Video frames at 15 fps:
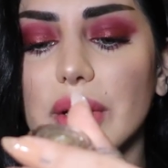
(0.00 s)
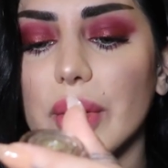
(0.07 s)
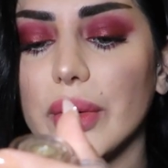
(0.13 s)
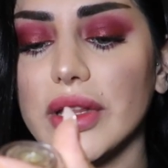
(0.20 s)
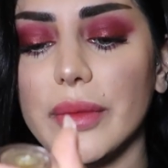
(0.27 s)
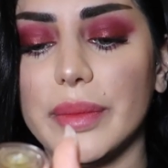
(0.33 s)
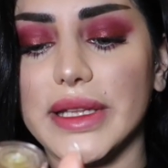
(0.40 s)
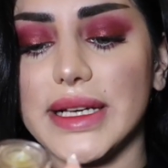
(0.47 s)

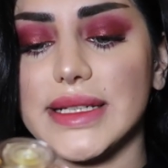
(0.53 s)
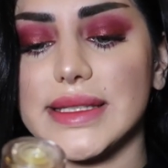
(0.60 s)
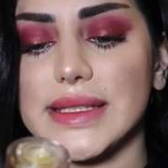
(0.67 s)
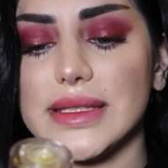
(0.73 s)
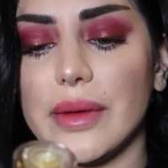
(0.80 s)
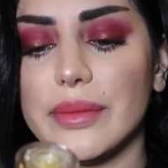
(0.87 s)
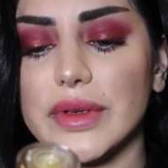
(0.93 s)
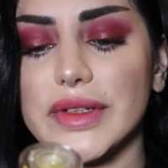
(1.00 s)
Olaplex
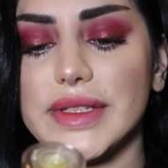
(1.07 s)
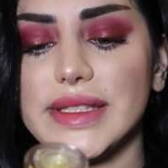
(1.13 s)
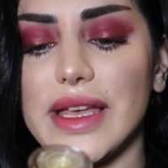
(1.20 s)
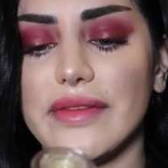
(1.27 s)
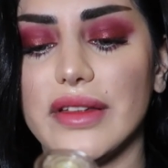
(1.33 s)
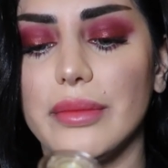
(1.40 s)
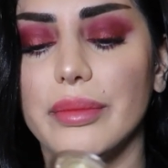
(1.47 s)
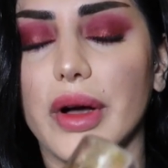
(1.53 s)
No.
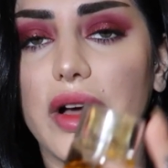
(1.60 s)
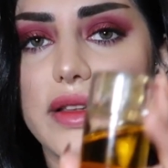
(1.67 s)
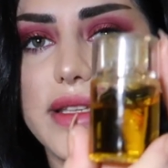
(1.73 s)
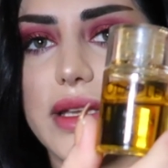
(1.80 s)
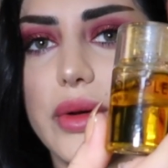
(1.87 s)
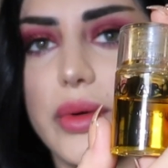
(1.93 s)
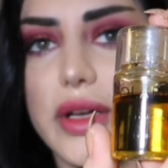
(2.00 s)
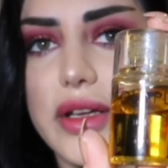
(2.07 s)
7
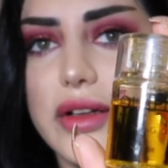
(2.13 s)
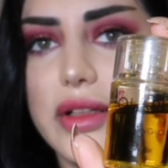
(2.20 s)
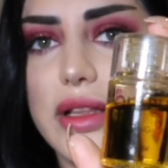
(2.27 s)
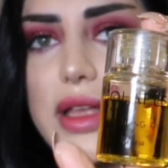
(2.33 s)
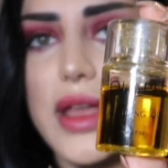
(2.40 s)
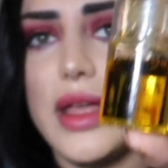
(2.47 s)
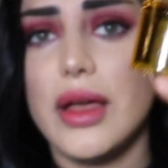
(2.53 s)
Bonding Oil.